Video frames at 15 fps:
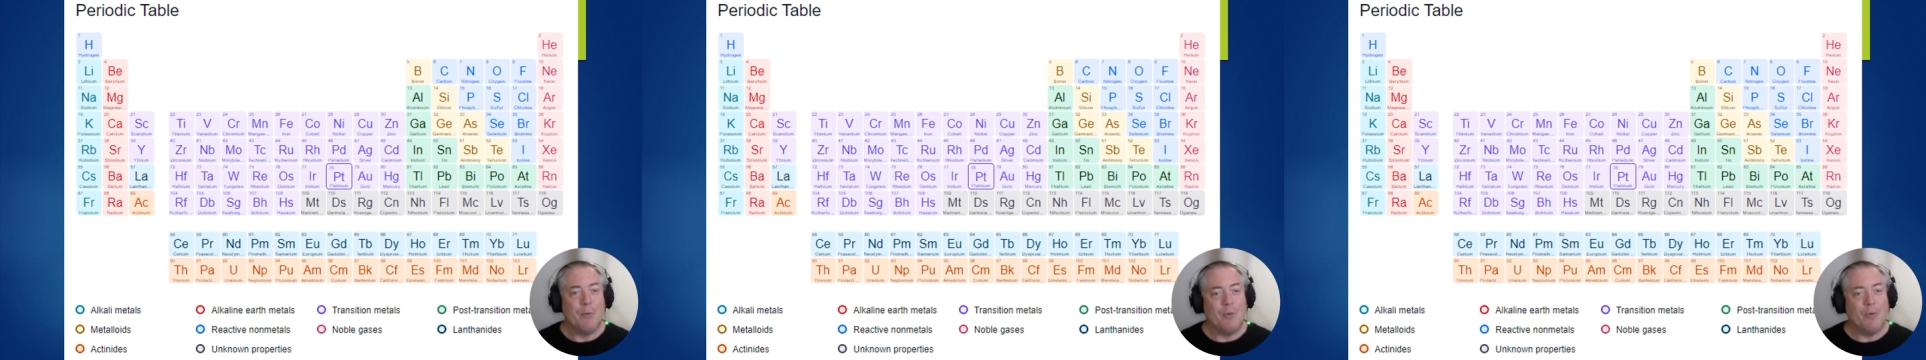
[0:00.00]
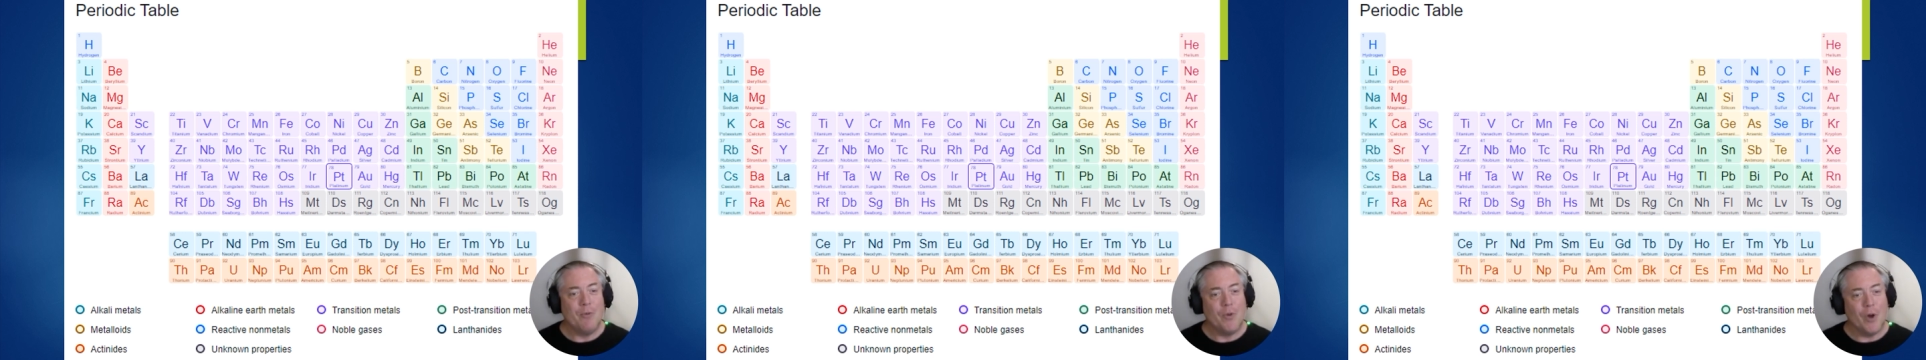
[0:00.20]

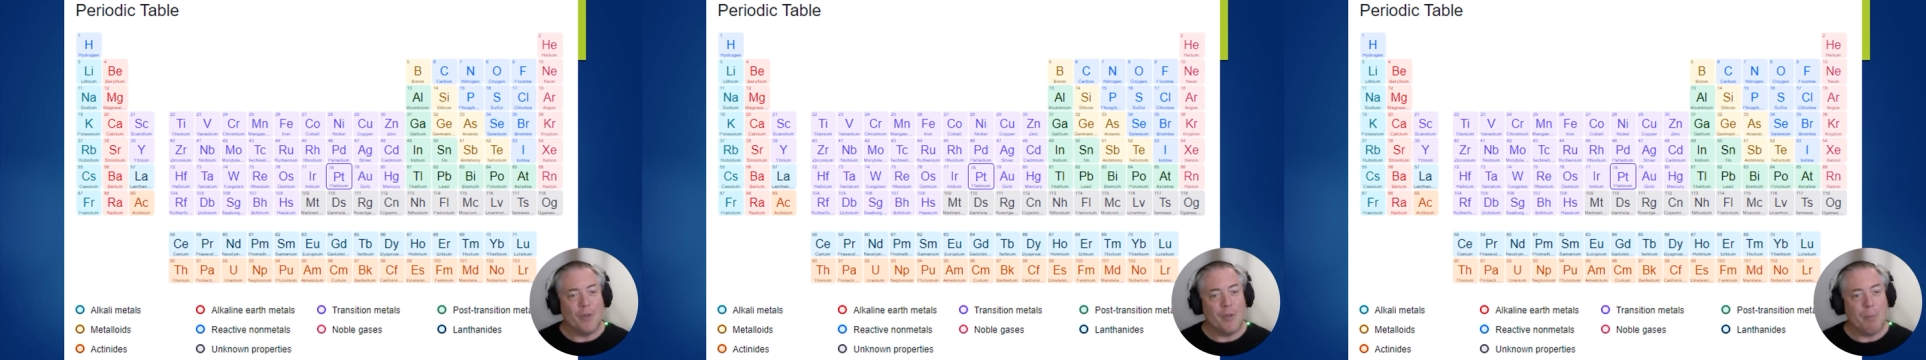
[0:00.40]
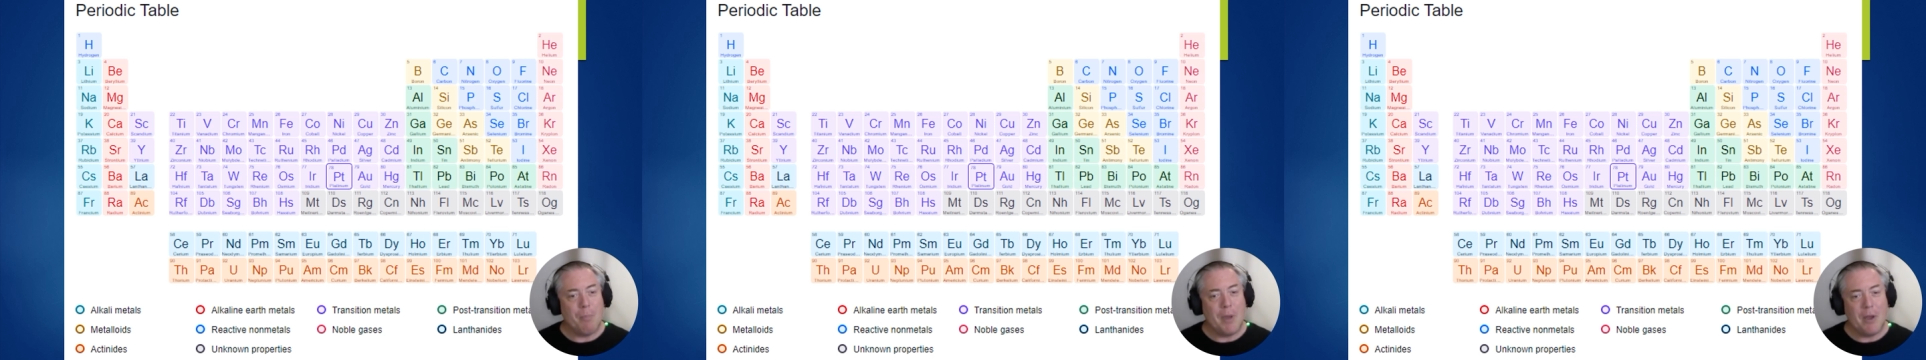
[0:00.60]
We've got
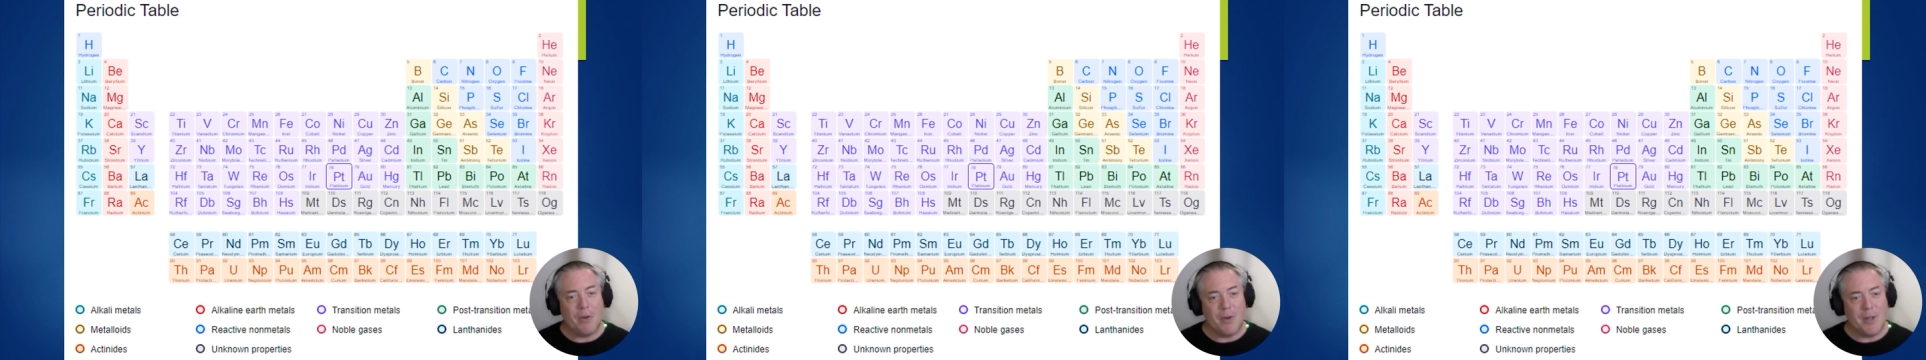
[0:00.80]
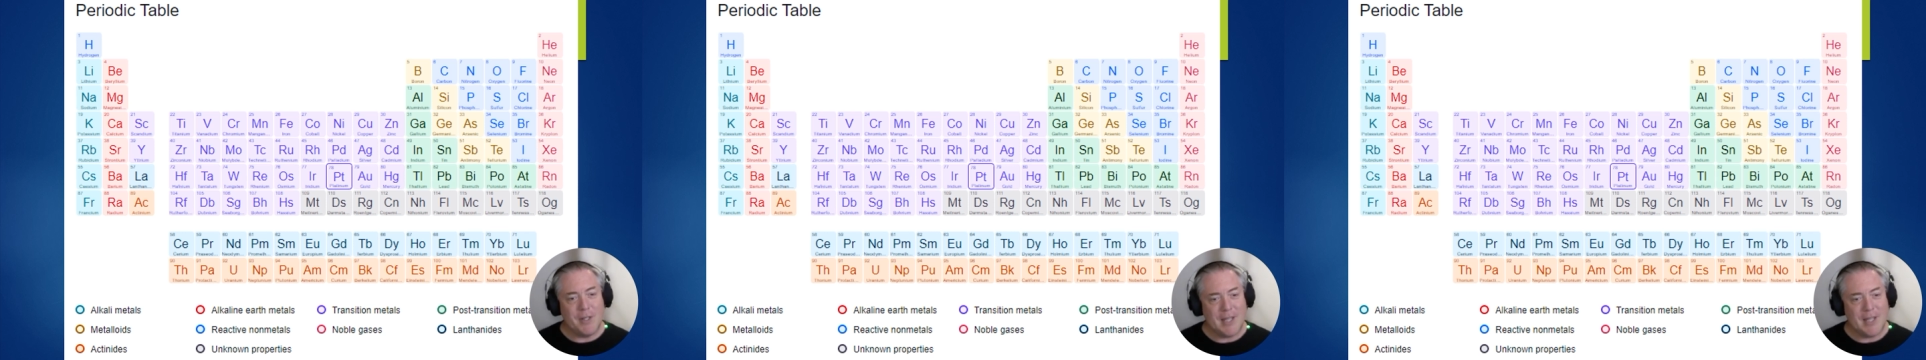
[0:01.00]
the
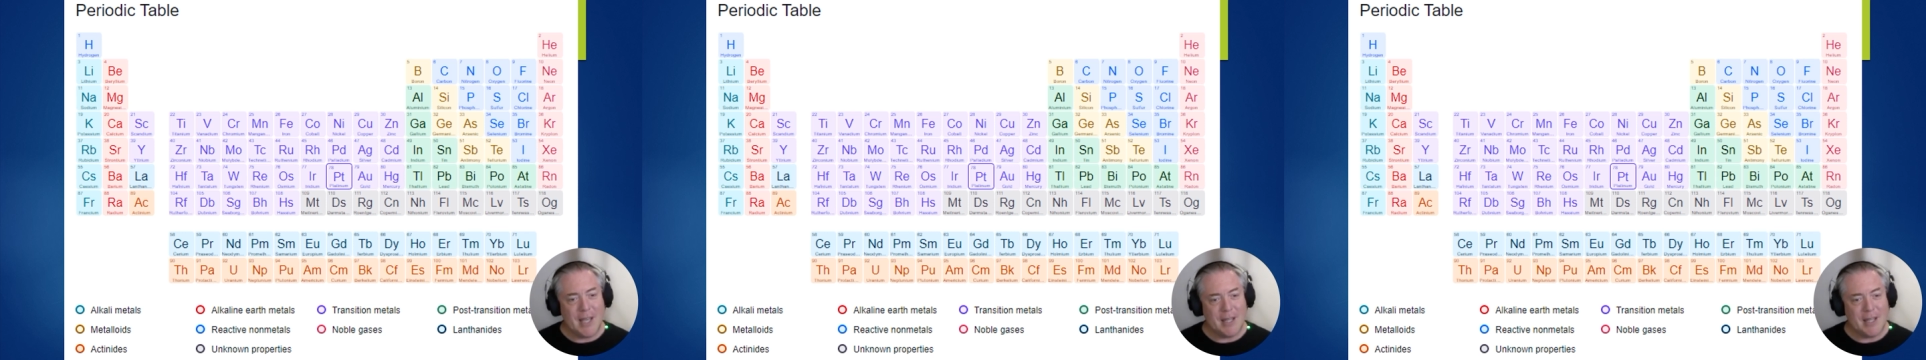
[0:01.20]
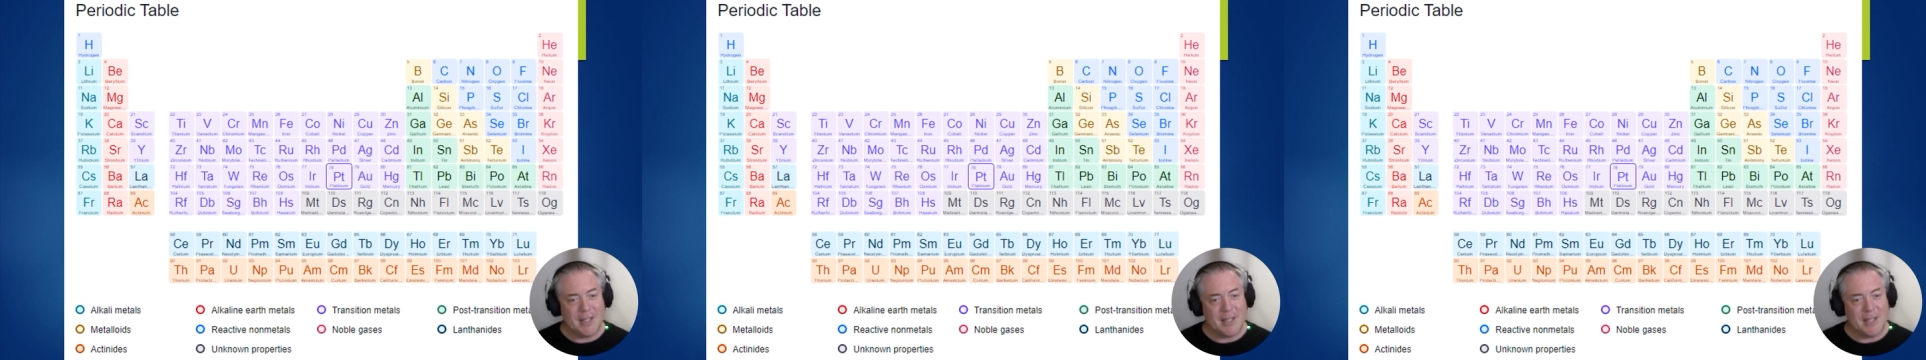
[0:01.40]
periods here,